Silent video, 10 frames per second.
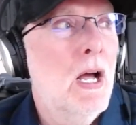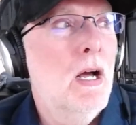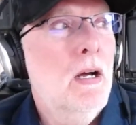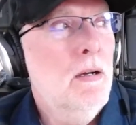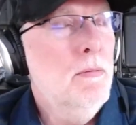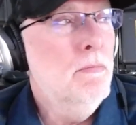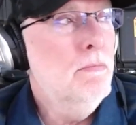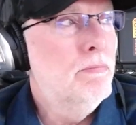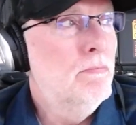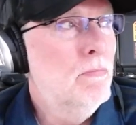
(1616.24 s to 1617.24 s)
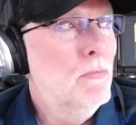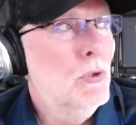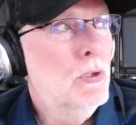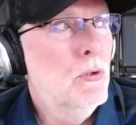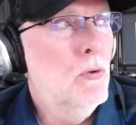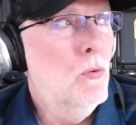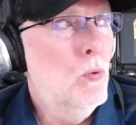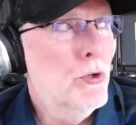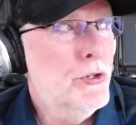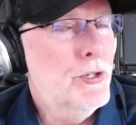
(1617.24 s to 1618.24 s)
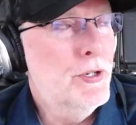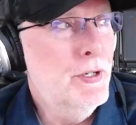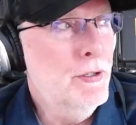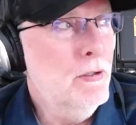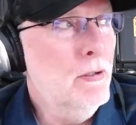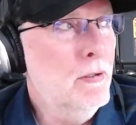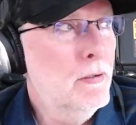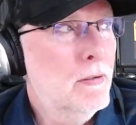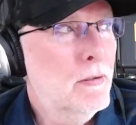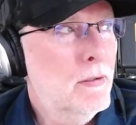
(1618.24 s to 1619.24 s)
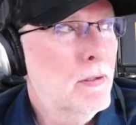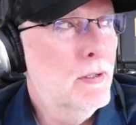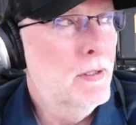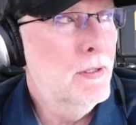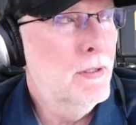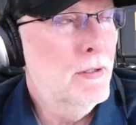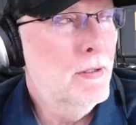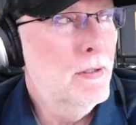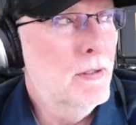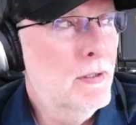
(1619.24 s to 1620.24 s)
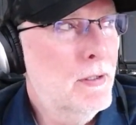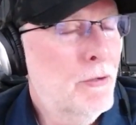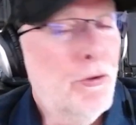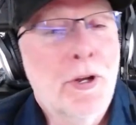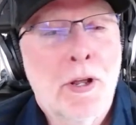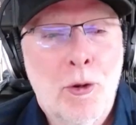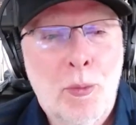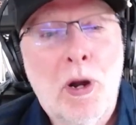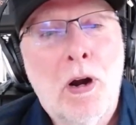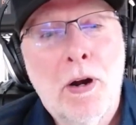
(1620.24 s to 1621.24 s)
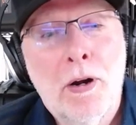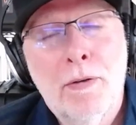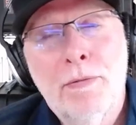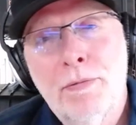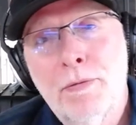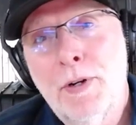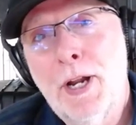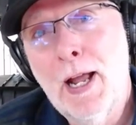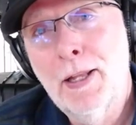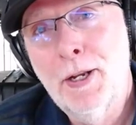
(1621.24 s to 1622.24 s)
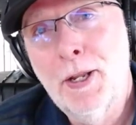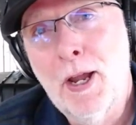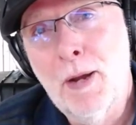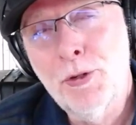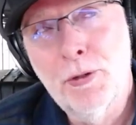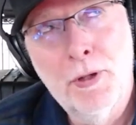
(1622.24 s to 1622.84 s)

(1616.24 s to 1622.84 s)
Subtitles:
Um, we're still, it's another part of reality capture